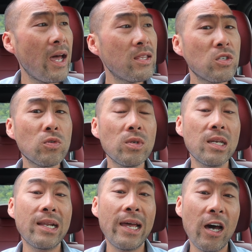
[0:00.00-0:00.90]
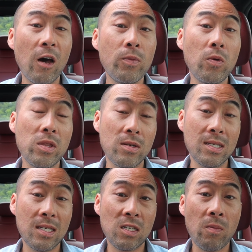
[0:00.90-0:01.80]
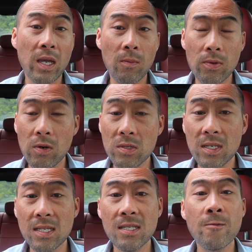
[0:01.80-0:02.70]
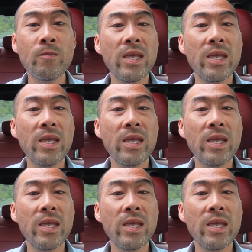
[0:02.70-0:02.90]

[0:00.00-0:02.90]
and this is really going to help you with your decision-making process.